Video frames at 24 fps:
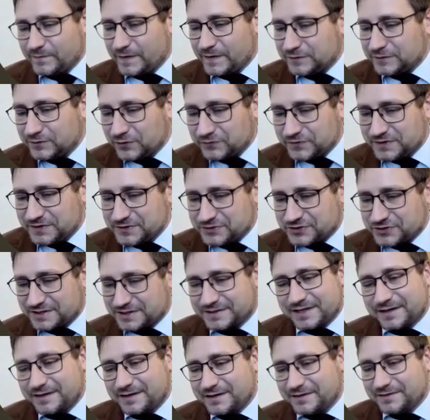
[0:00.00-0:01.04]
they are not
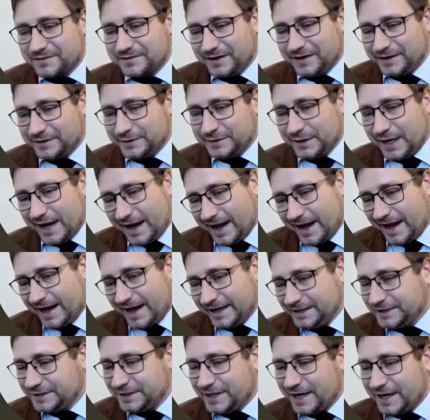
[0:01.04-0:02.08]
interested in
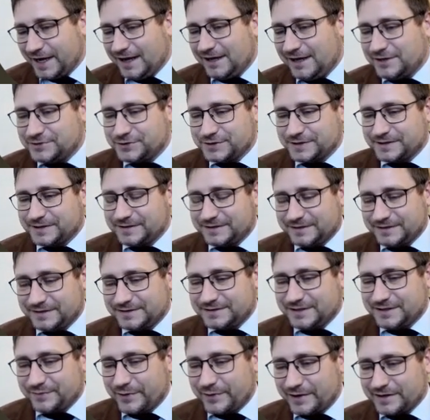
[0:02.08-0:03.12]
engaging in
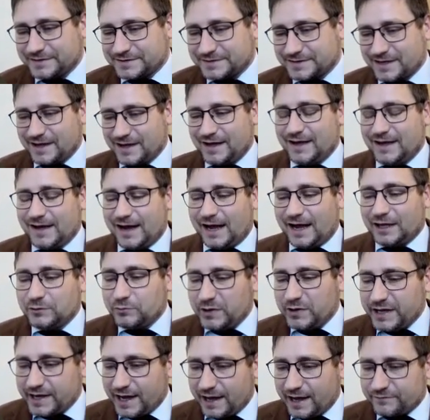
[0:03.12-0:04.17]
these debates. And
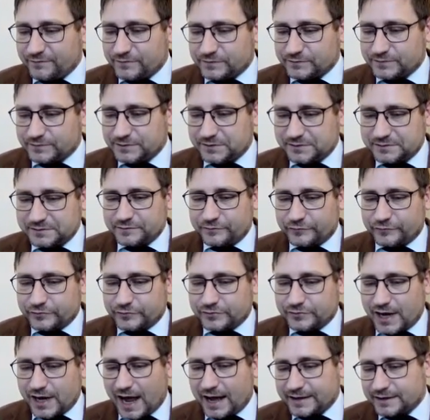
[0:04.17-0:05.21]
we have to, in order
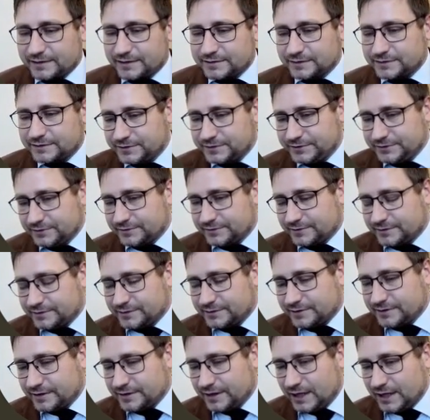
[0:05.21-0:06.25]
for IR
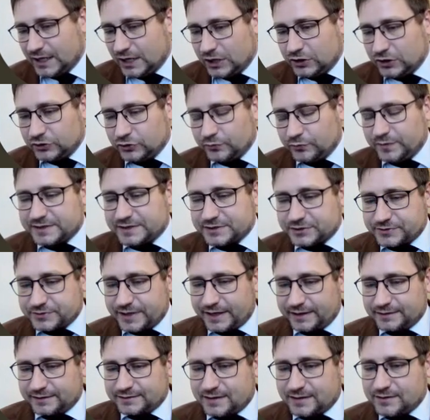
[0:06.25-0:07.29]
theory to be
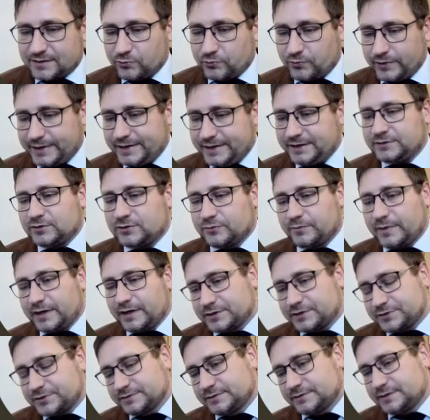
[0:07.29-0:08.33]
strengthened, we need to
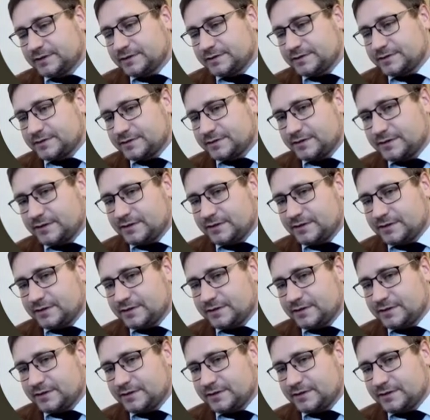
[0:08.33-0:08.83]
make sure that